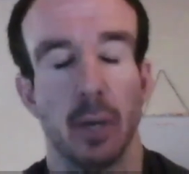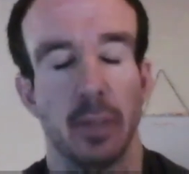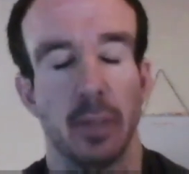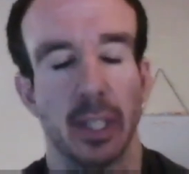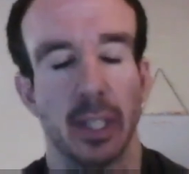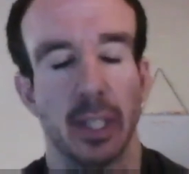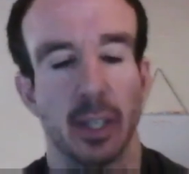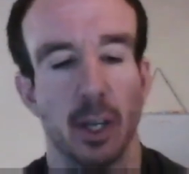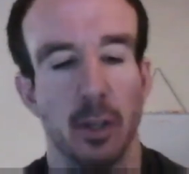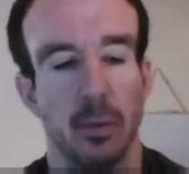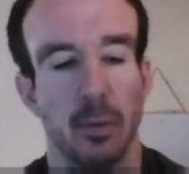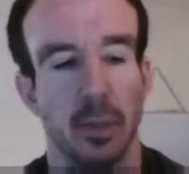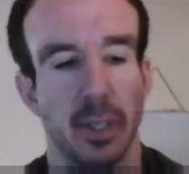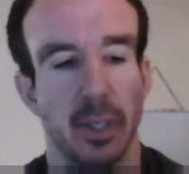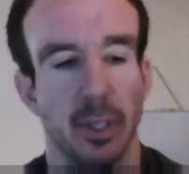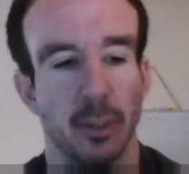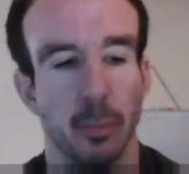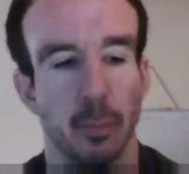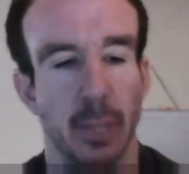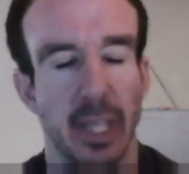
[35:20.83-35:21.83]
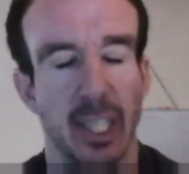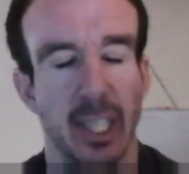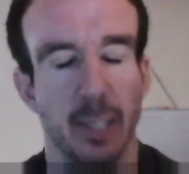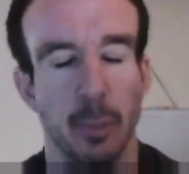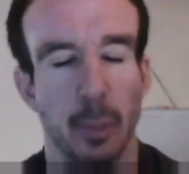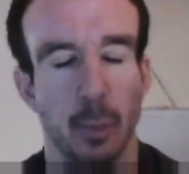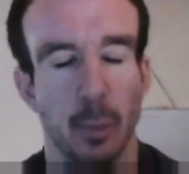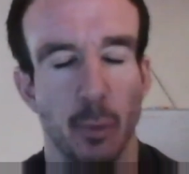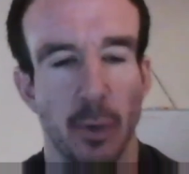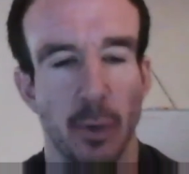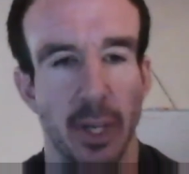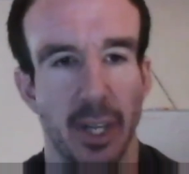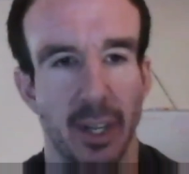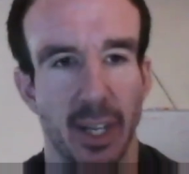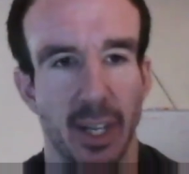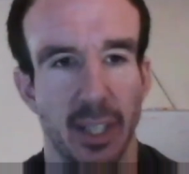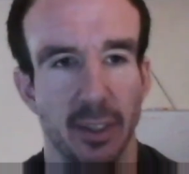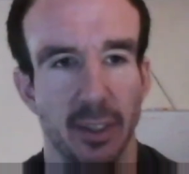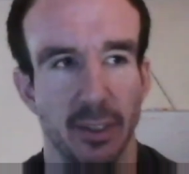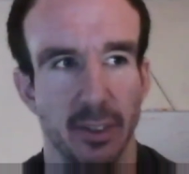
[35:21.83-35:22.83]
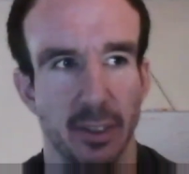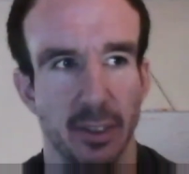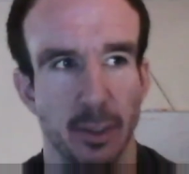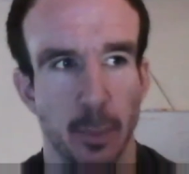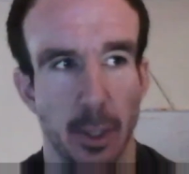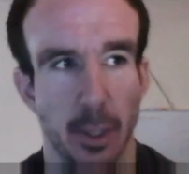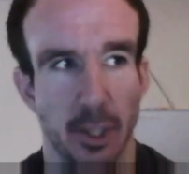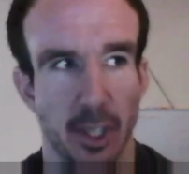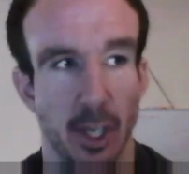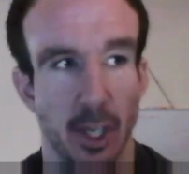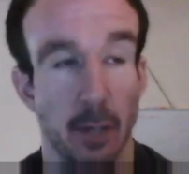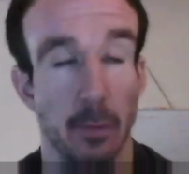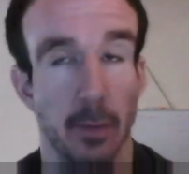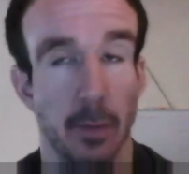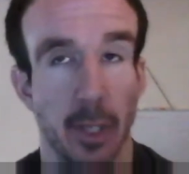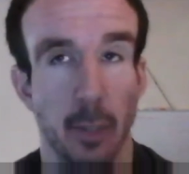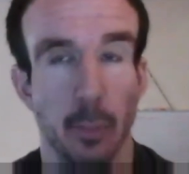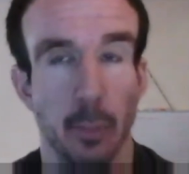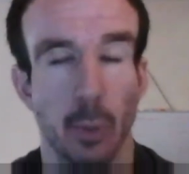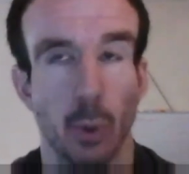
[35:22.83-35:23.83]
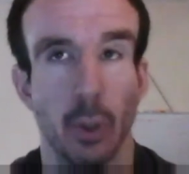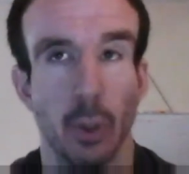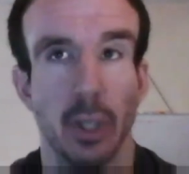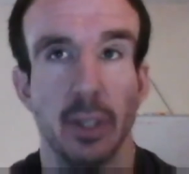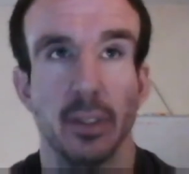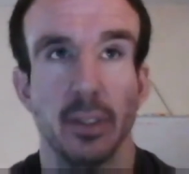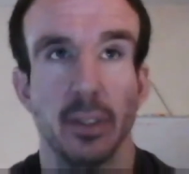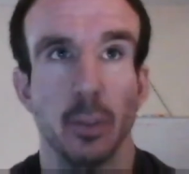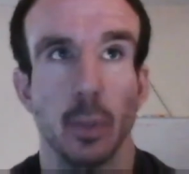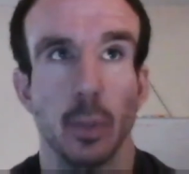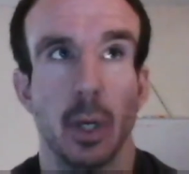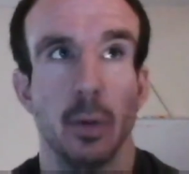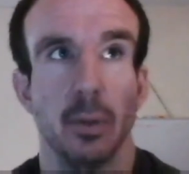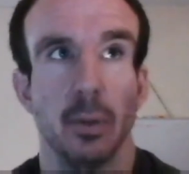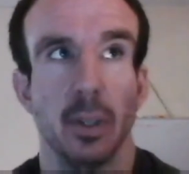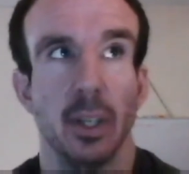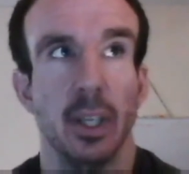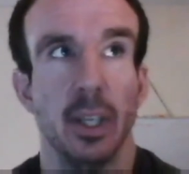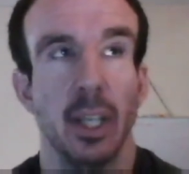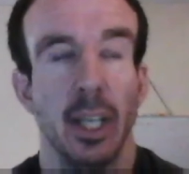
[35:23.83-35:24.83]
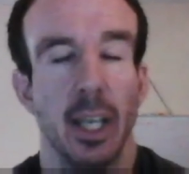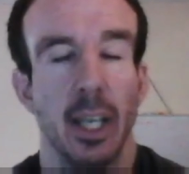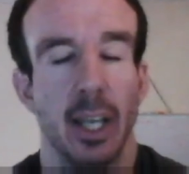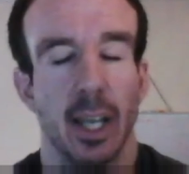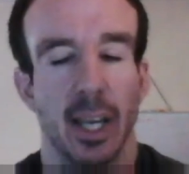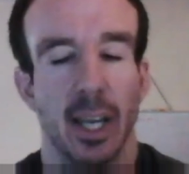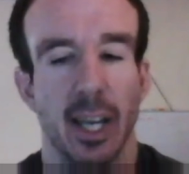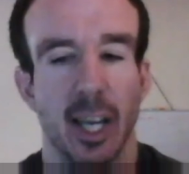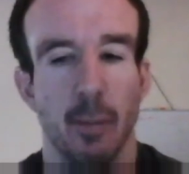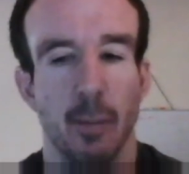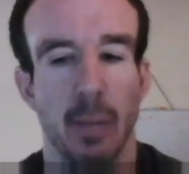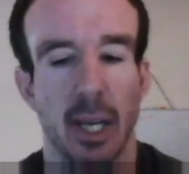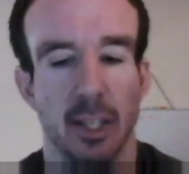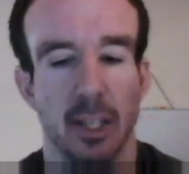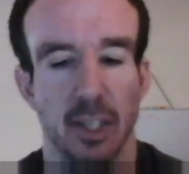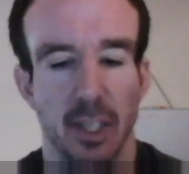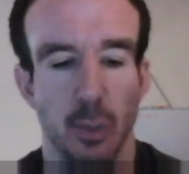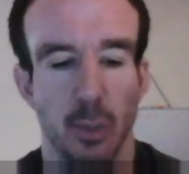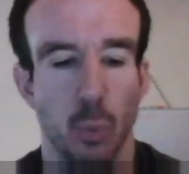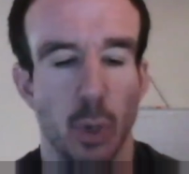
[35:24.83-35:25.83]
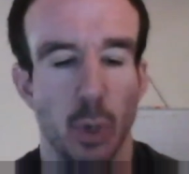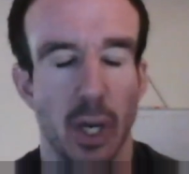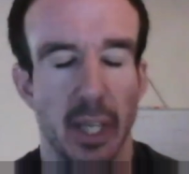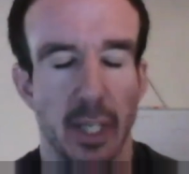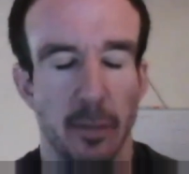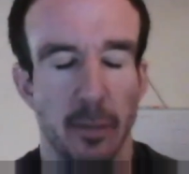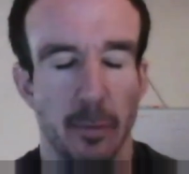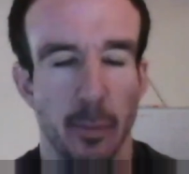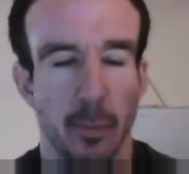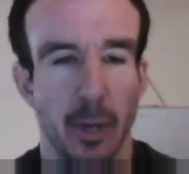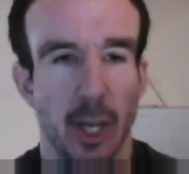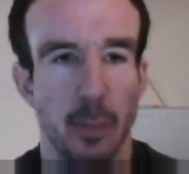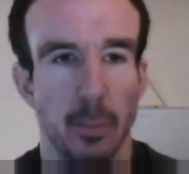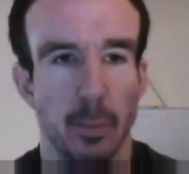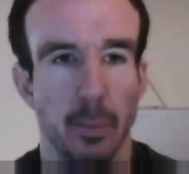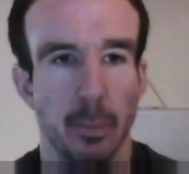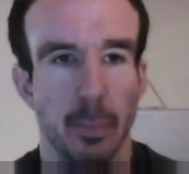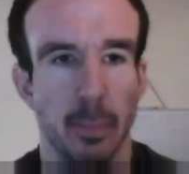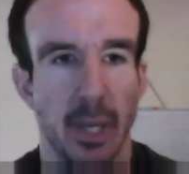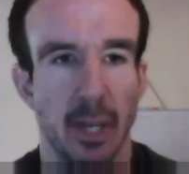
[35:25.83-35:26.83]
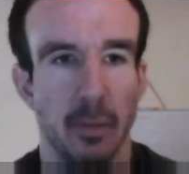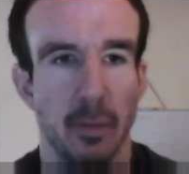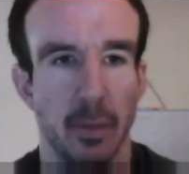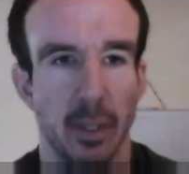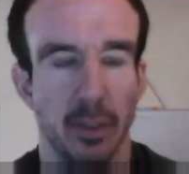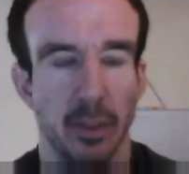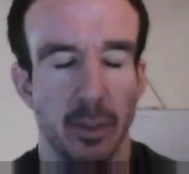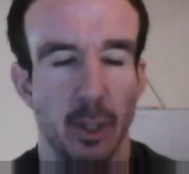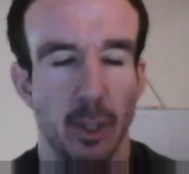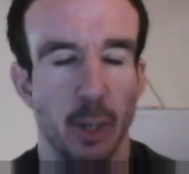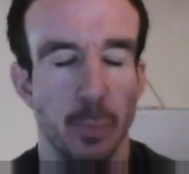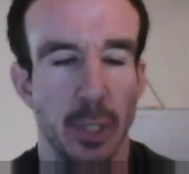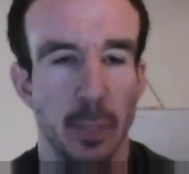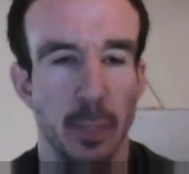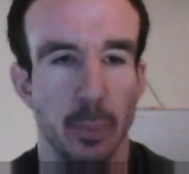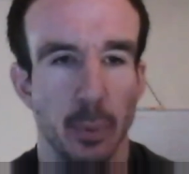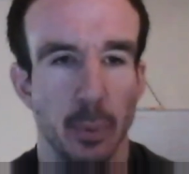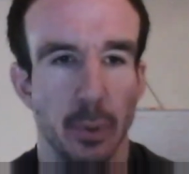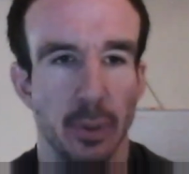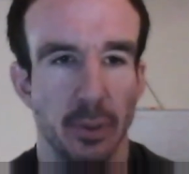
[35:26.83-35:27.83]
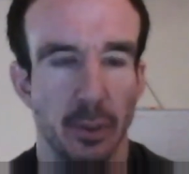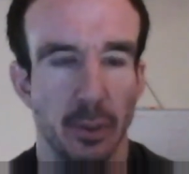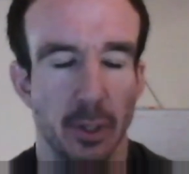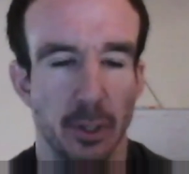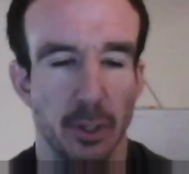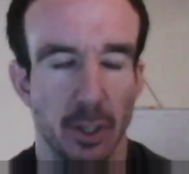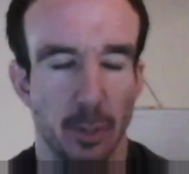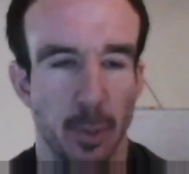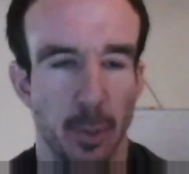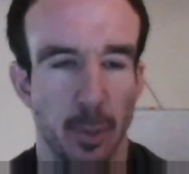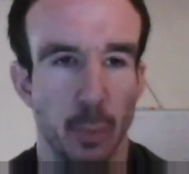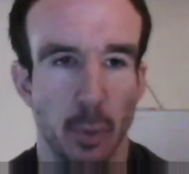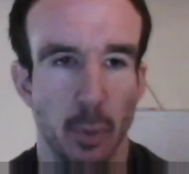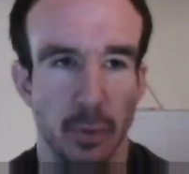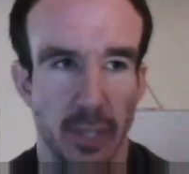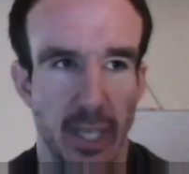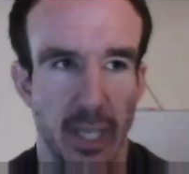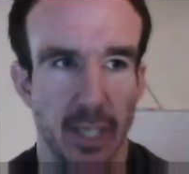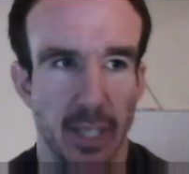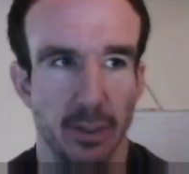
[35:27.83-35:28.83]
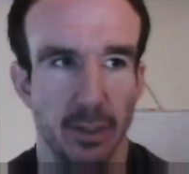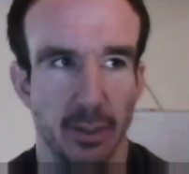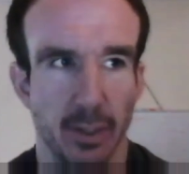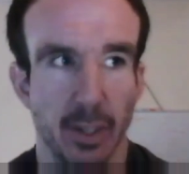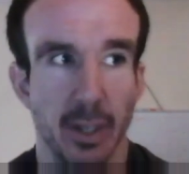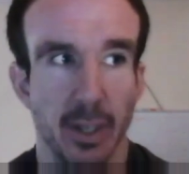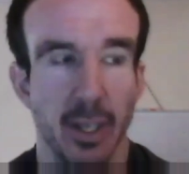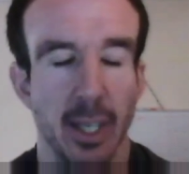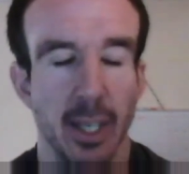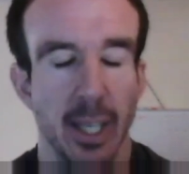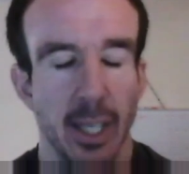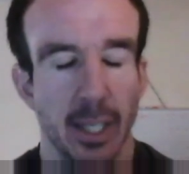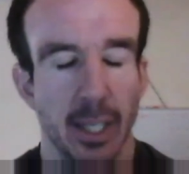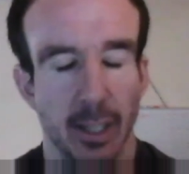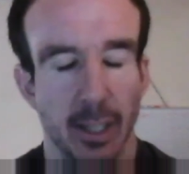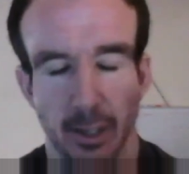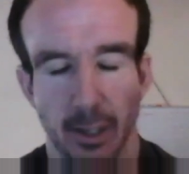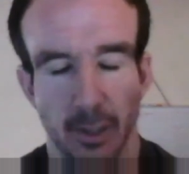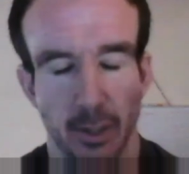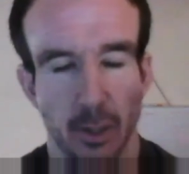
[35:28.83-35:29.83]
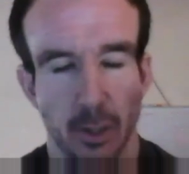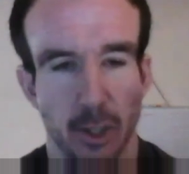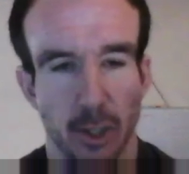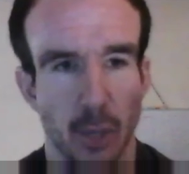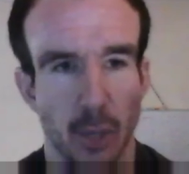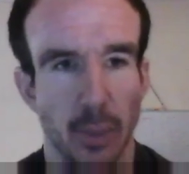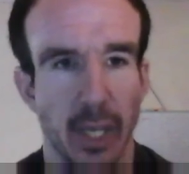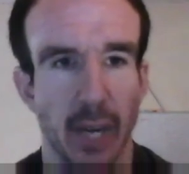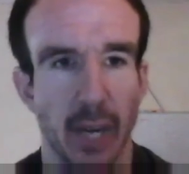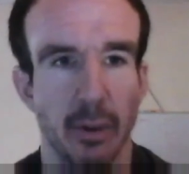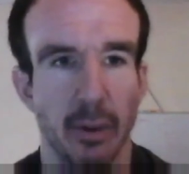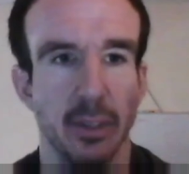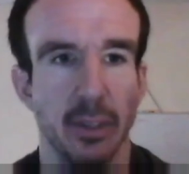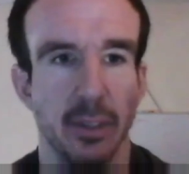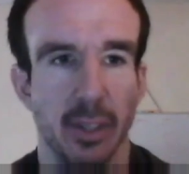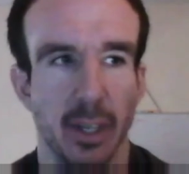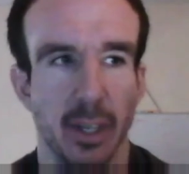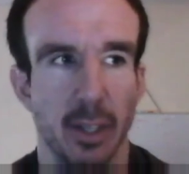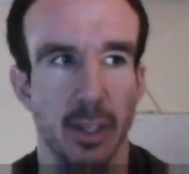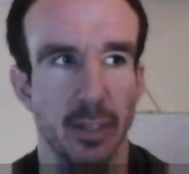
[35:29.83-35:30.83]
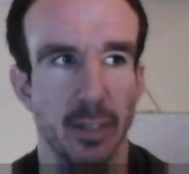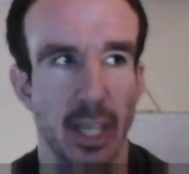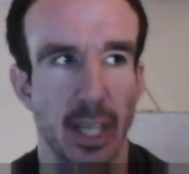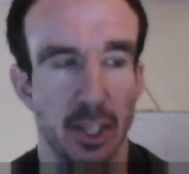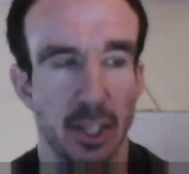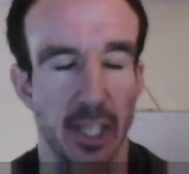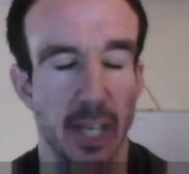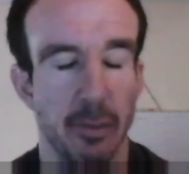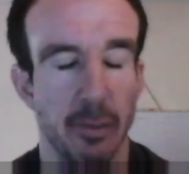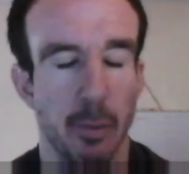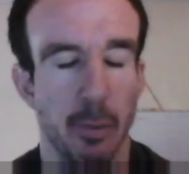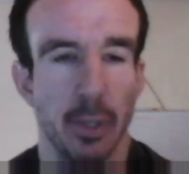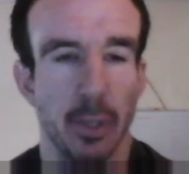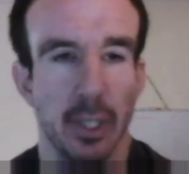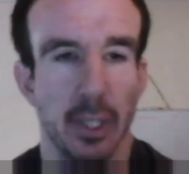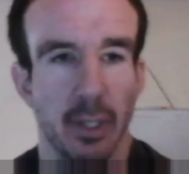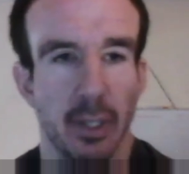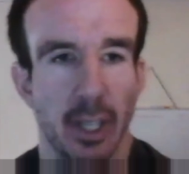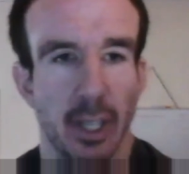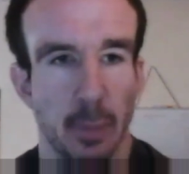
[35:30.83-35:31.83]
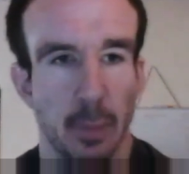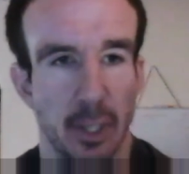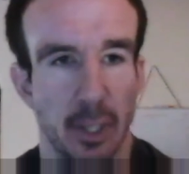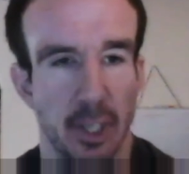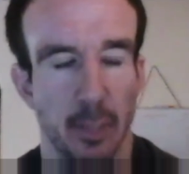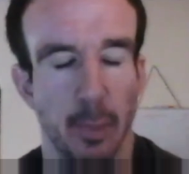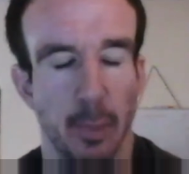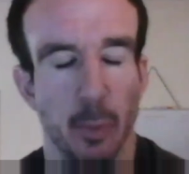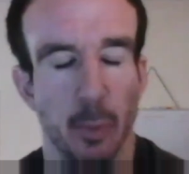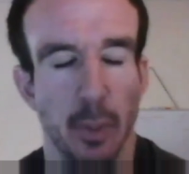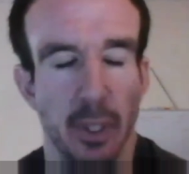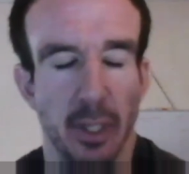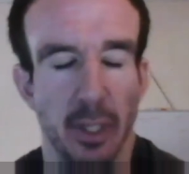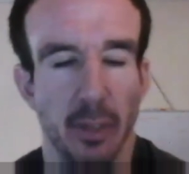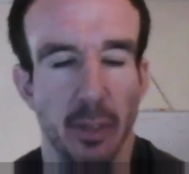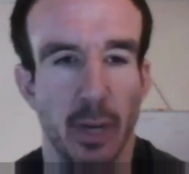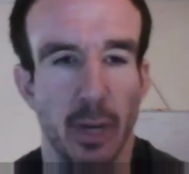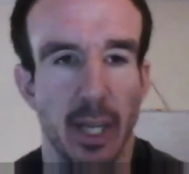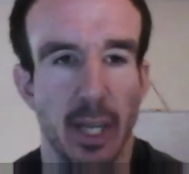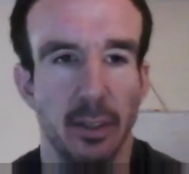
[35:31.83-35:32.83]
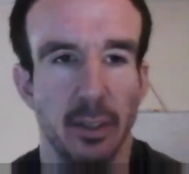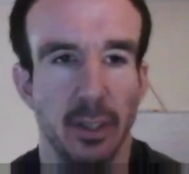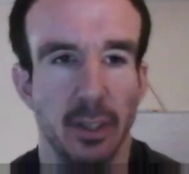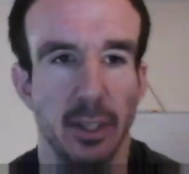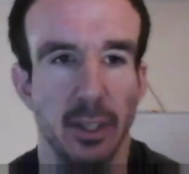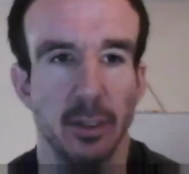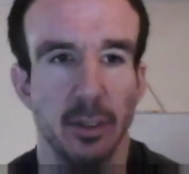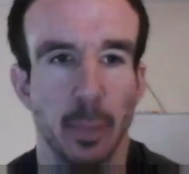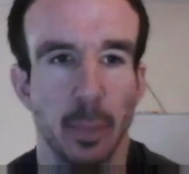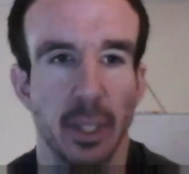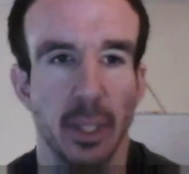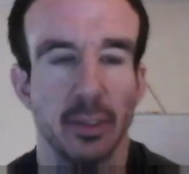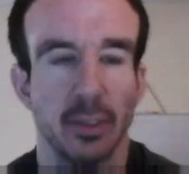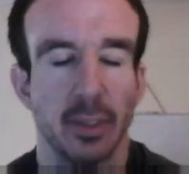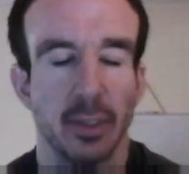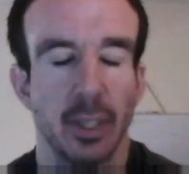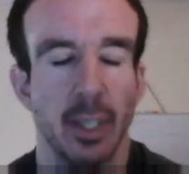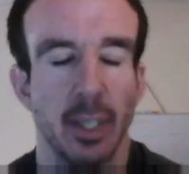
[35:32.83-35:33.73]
I think COVID has made people realize, especially hopefully employers as well, that actually working from home benefits a lot of people. It's not just people with kids that can do childcare easier. It's actually everybody, like especially people in the rare disease space.